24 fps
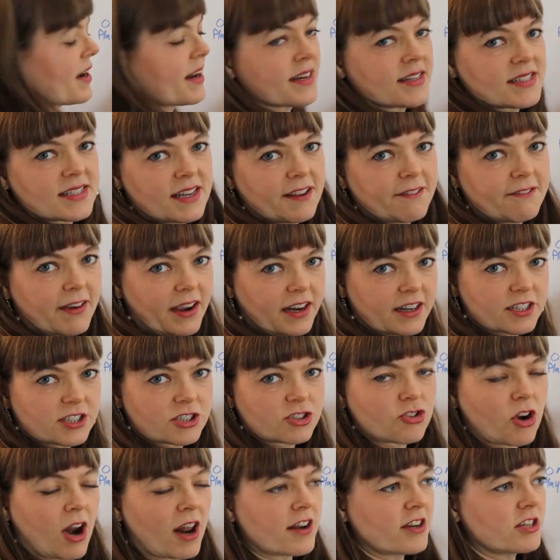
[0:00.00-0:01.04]
and a defect
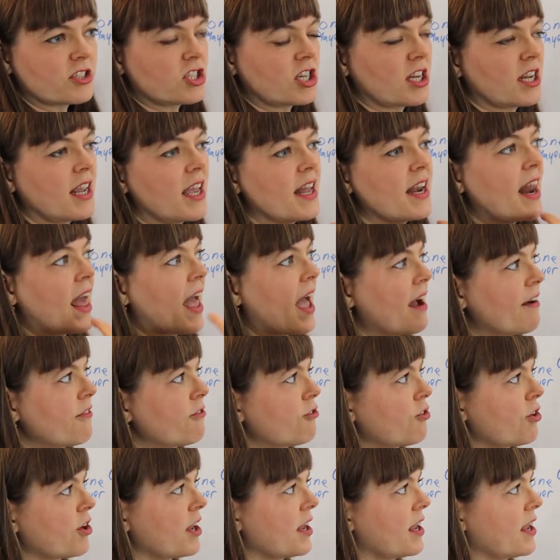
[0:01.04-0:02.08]
strategy in
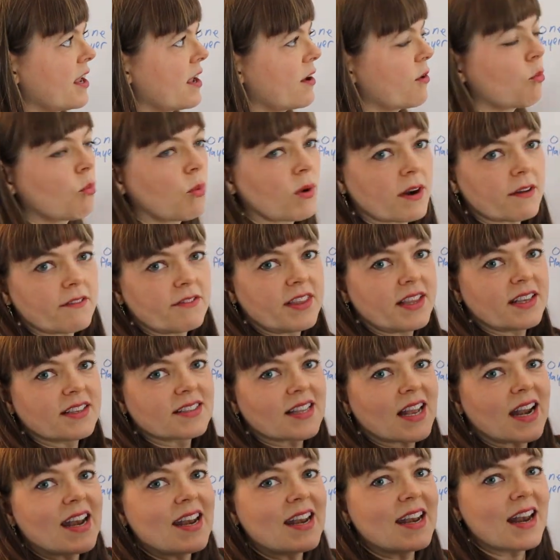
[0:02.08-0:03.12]
every one of
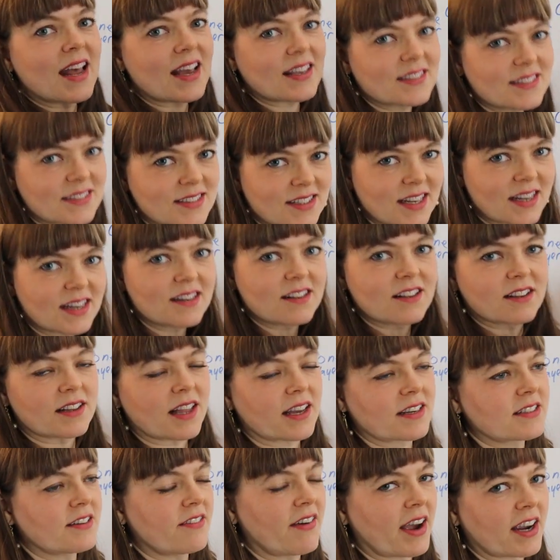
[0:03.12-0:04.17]
these nested
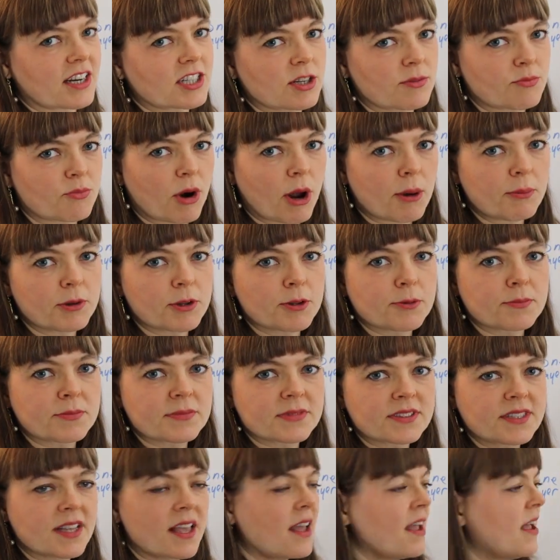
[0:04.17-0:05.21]
collective action
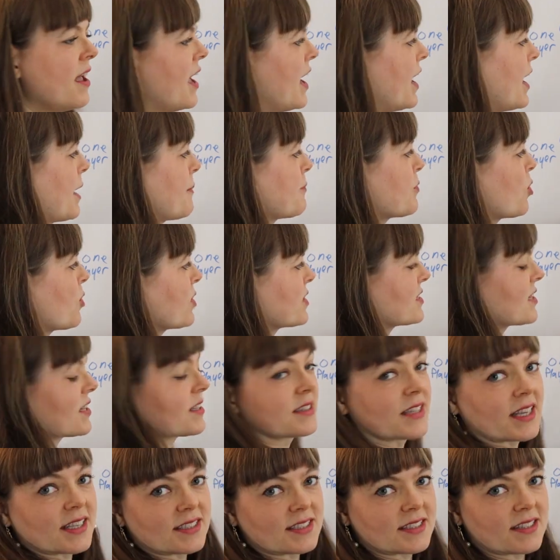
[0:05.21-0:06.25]
problems, and I'm going to
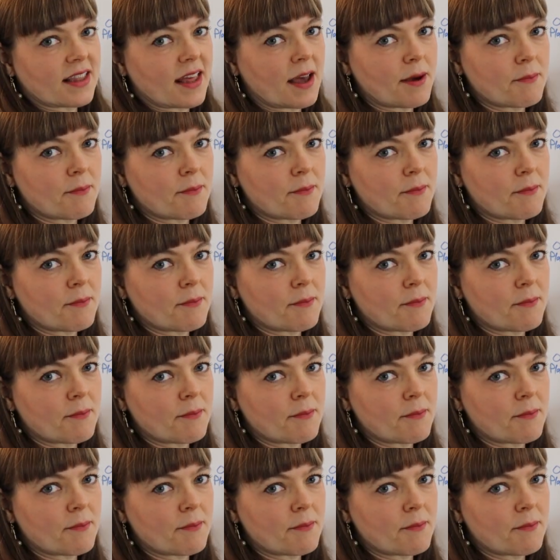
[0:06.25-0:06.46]
list